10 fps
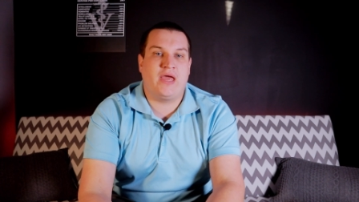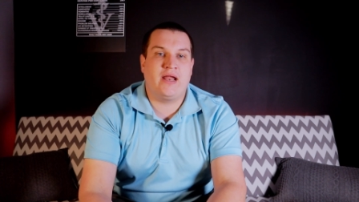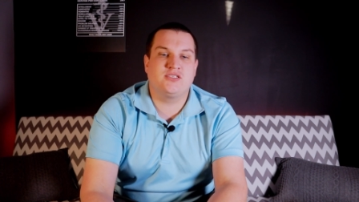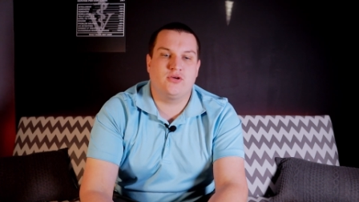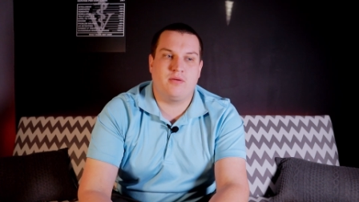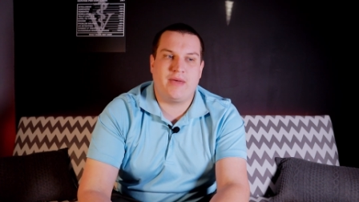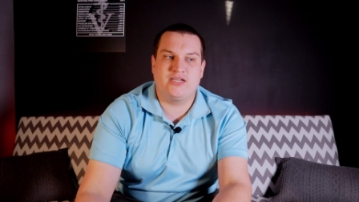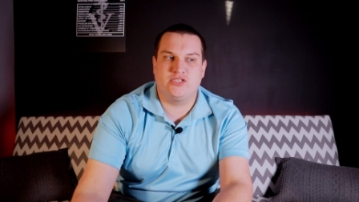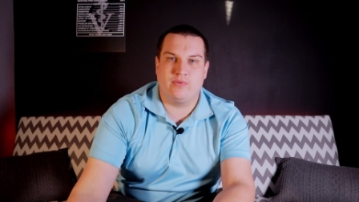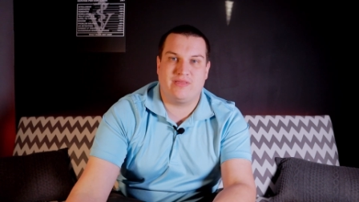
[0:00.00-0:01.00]
And as you can
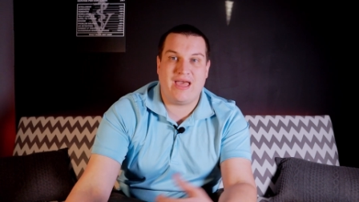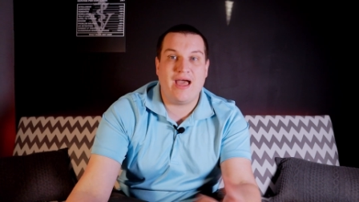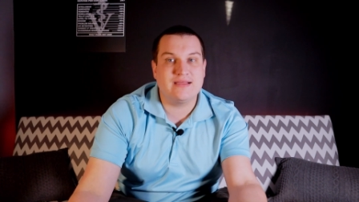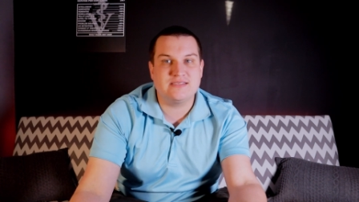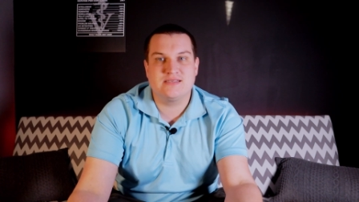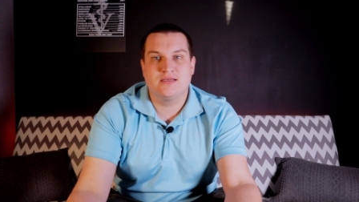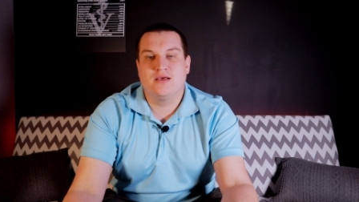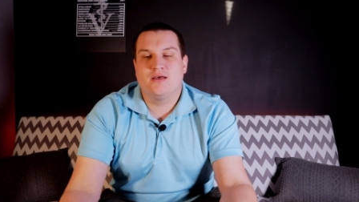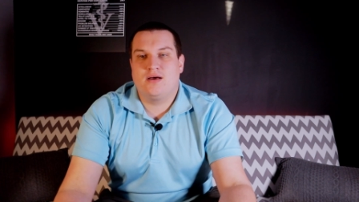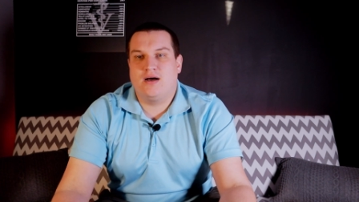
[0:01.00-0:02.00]
imagine with cats,
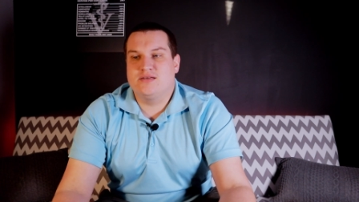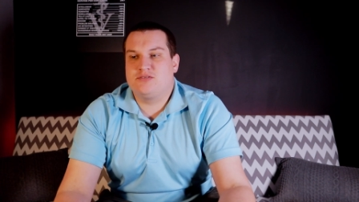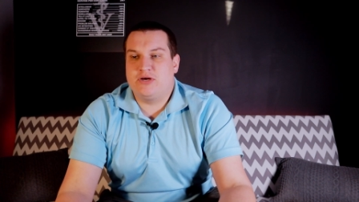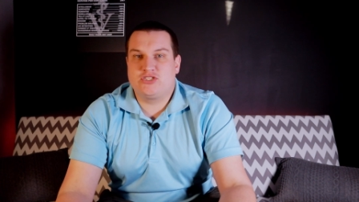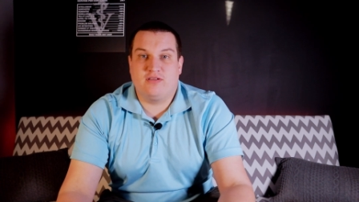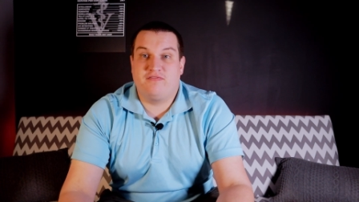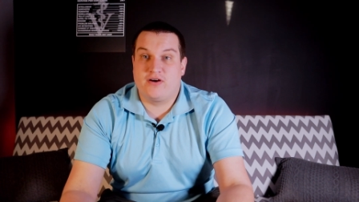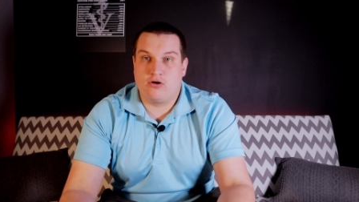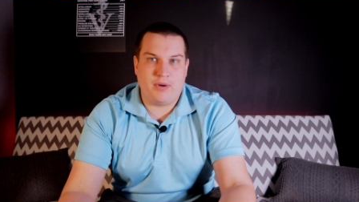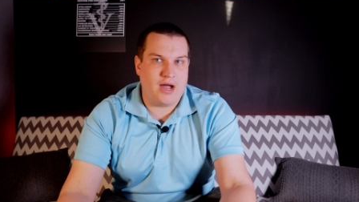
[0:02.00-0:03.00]
especially feral